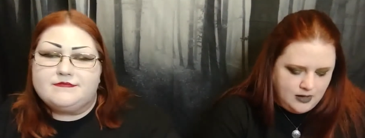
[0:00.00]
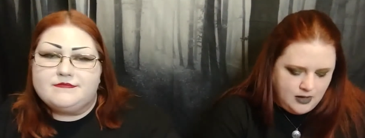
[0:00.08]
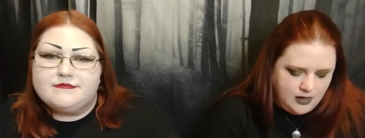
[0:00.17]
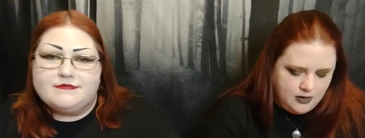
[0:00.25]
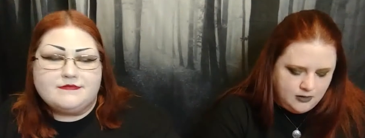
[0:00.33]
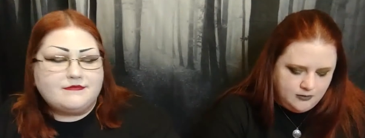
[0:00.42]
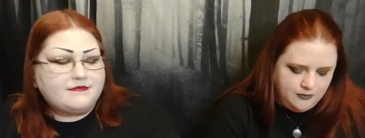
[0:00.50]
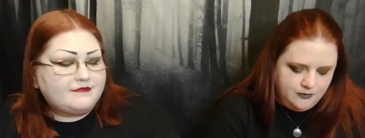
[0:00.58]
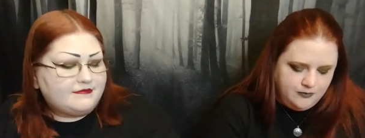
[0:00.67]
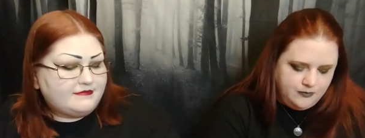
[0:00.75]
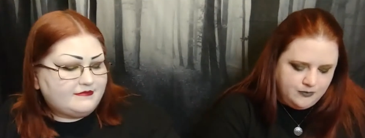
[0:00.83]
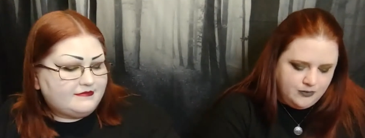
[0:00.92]
Speaker 1: Um,
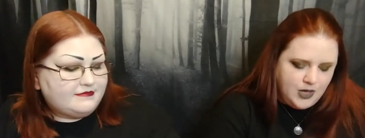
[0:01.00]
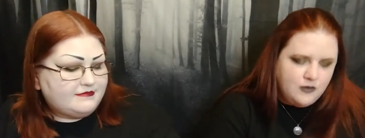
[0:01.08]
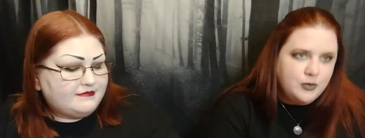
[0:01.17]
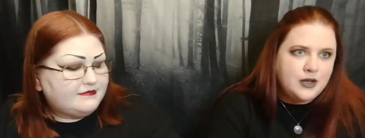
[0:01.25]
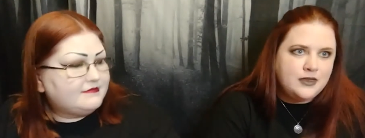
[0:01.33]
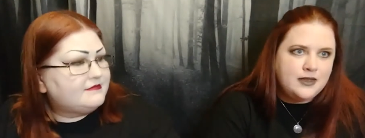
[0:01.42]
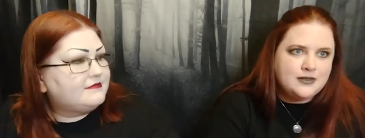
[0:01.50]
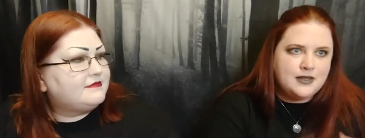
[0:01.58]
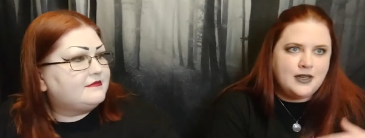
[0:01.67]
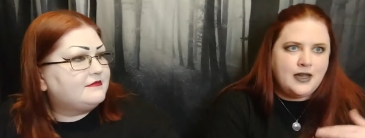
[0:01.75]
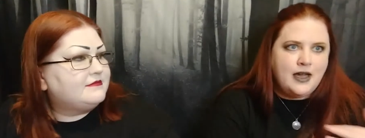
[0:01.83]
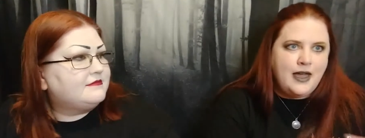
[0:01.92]
everybody thinks
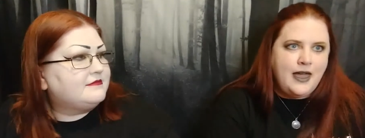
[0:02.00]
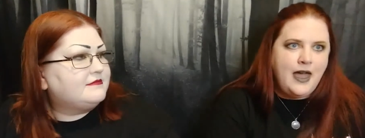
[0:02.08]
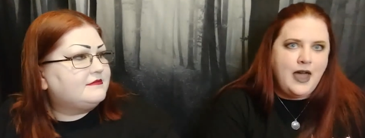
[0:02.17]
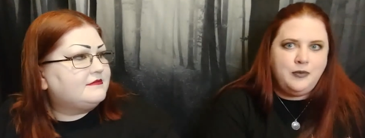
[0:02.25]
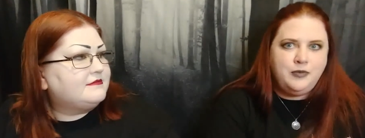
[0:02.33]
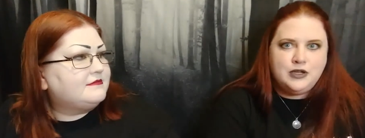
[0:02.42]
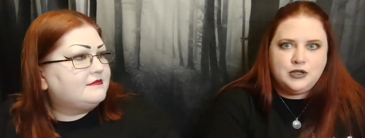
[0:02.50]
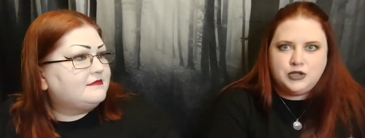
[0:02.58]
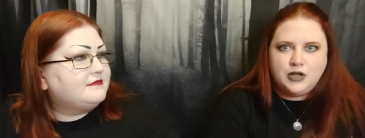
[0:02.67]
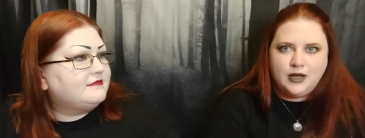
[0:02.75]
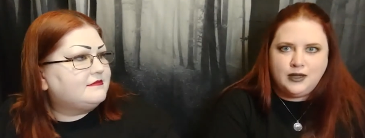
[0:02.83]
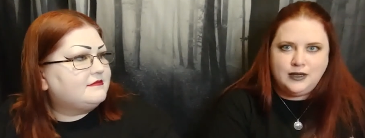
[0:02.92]
like happy,
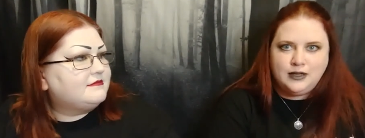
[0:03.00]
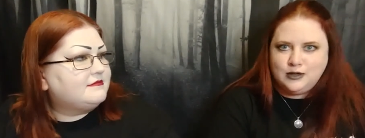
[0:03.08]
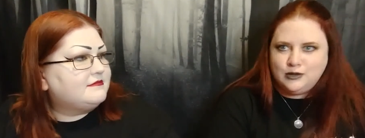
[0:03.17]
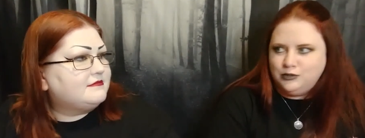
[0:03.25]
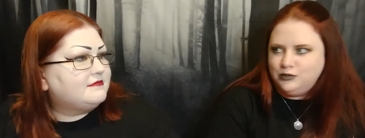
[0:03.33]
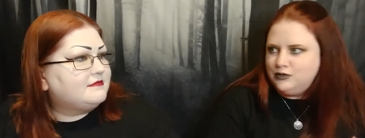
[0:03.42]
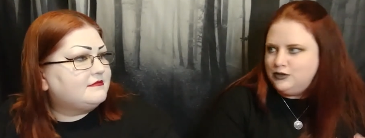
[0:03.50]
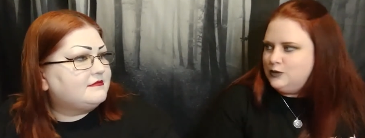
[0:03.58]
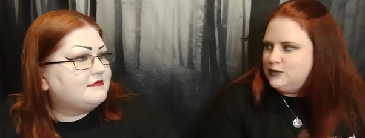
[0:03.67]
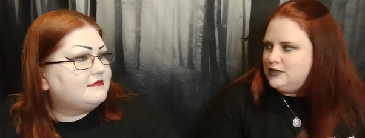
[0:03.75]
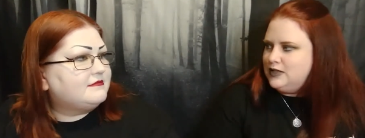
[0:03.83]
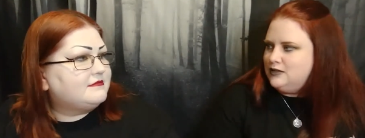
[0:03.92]
jolly, you know, little
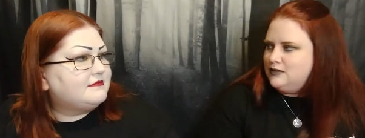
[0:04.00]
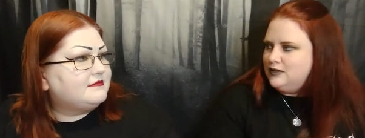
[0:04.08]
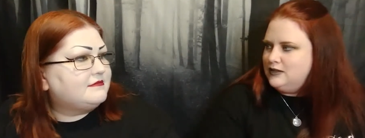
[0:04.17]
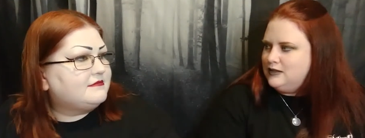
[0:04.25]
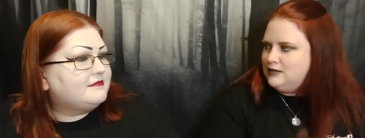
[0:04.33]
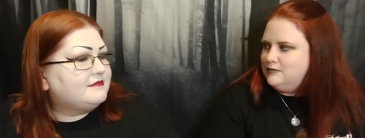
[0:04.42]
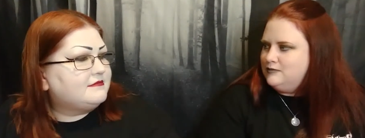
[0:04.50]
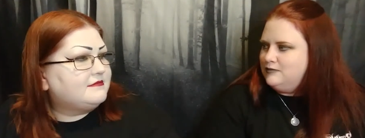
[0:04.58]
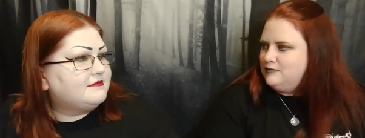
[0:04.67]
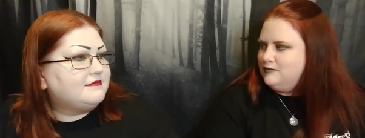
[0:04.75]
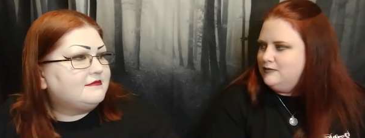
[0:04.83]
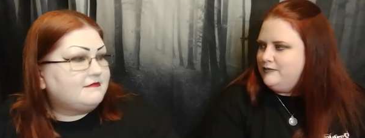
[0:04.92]
dude sitting on the
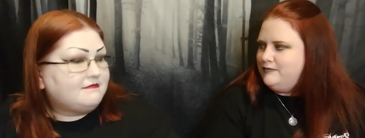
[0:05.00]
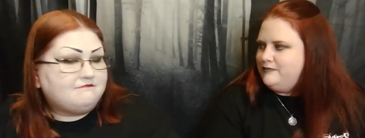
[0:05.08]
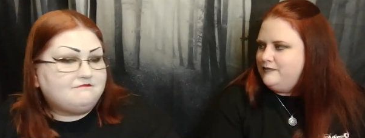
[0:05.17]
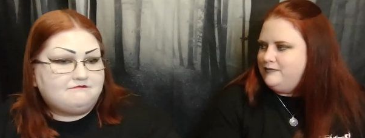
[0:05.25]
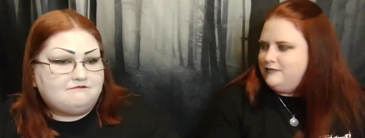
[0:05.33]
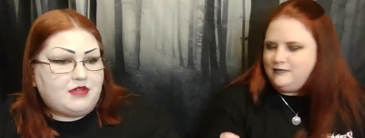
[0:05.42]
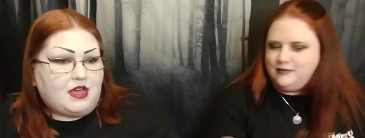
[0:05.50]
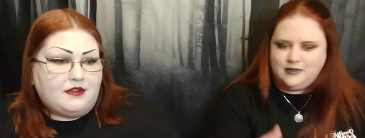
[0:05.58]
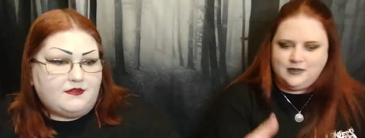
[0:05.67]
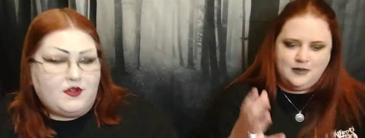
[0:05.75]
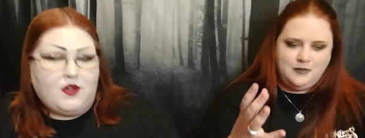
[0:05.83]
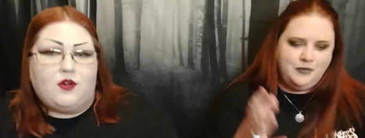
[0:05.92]
Speaker 2: pot
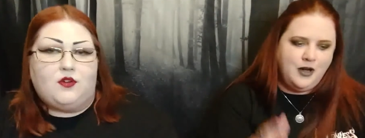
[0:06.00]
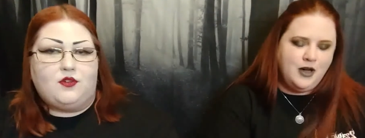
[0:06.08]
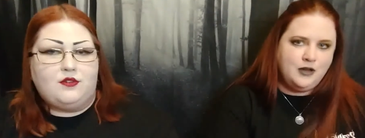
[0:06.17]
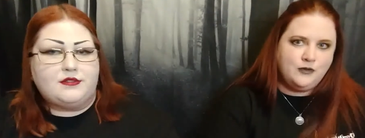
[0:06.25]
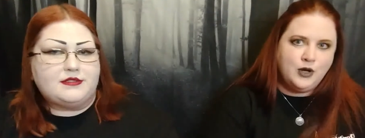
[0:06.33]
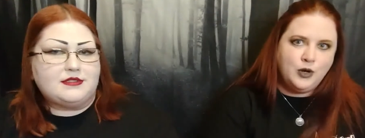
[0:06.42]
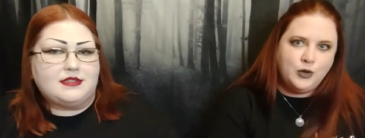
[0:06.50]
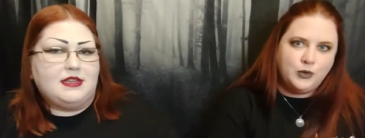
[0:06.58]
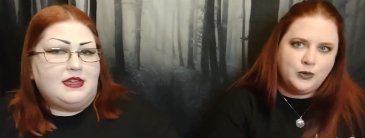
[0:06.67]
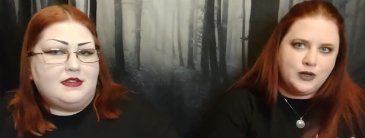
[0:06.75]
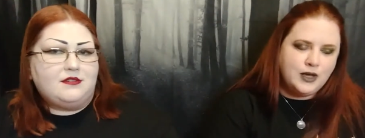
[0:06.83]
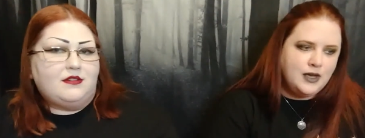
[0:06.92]
of gold. Pot of
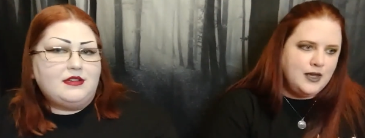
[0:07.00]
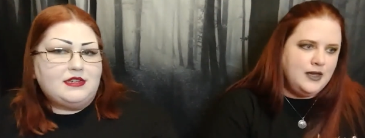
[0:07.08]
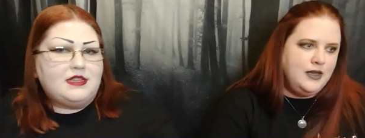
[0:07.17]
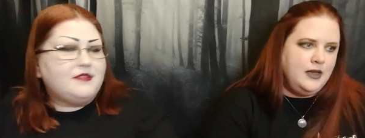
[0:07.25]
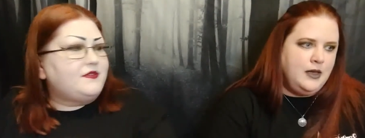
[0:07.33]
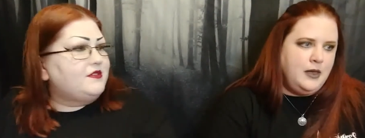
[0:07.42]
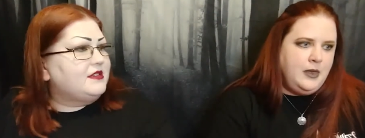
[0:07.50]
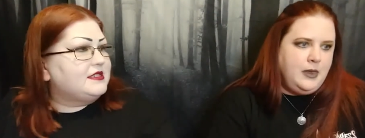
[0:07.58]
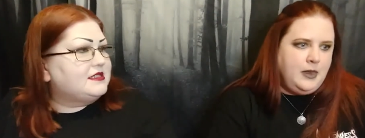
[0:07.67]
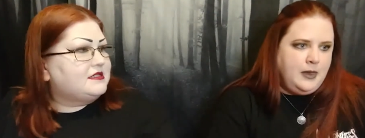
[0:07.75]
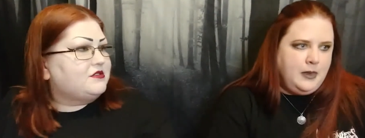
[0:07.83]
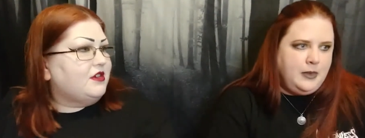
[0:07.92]
gold. Going to give you
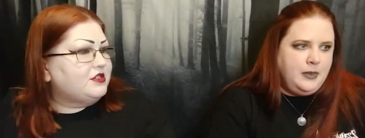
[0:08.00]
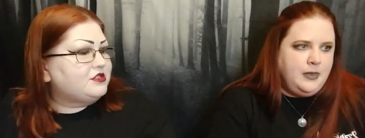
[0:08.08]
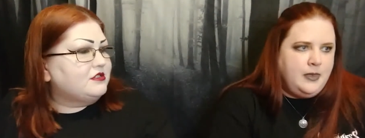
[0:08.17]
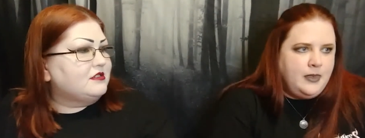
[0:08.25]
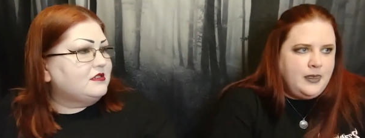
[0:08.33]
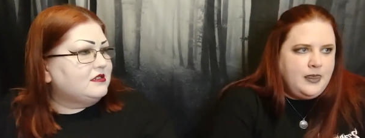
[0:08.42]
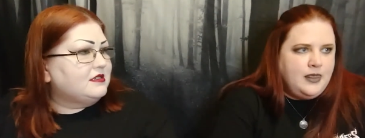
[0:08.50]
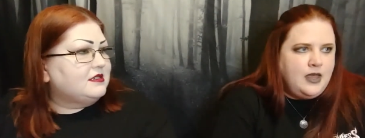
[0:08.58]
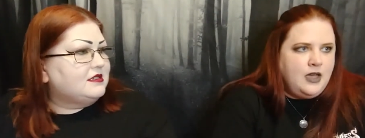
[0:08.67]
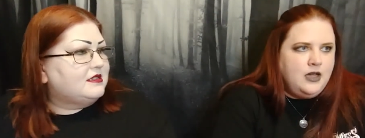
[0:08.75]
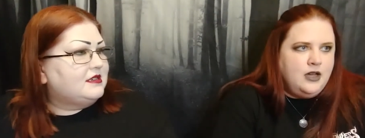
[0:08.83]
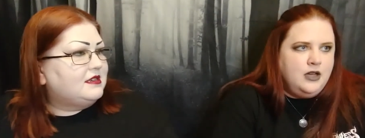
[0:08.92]
his treasure.
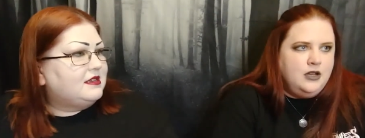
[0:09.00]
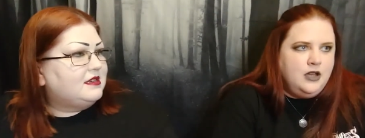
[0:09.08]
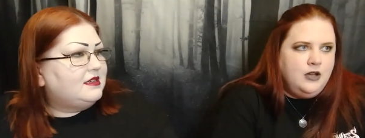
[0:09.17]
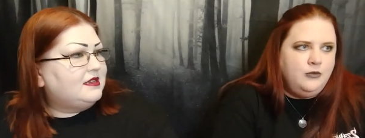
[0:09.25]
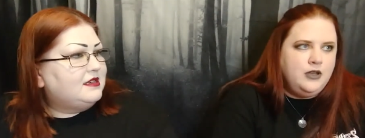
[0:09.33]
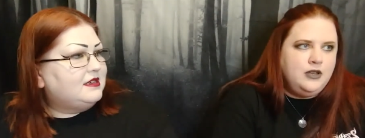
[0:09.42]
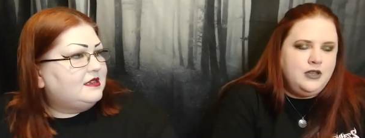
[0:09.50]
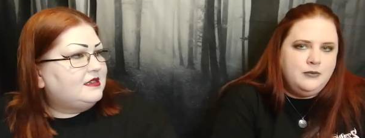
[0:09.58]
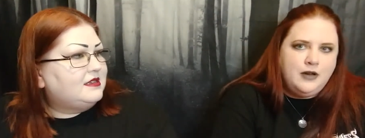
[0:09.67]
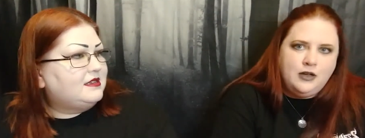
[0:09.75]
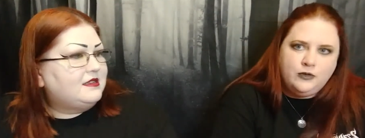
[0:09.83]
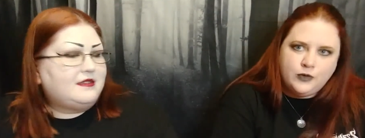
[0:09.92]
Speaker 1: When
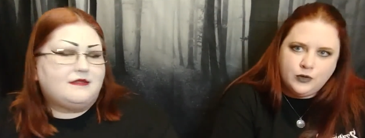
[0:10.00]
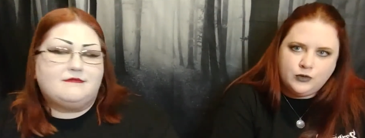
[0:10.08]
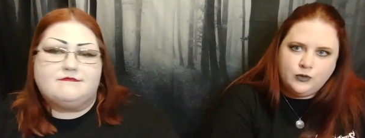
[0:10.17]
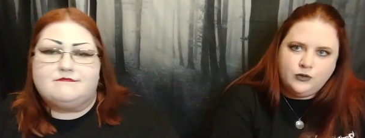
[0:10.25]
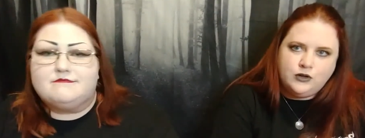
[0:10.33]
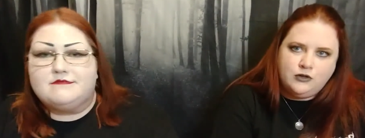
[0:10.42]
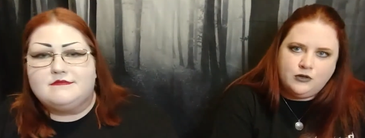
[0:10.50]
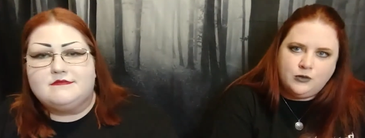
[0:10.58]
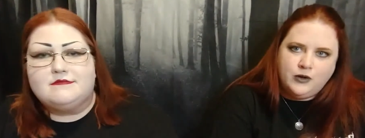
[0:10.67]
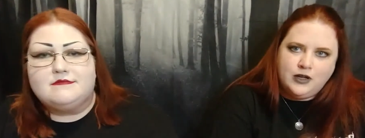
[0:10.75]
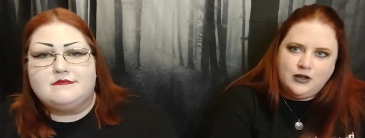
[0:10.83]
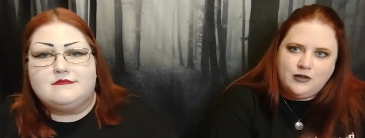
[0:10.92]
by folklore they're quite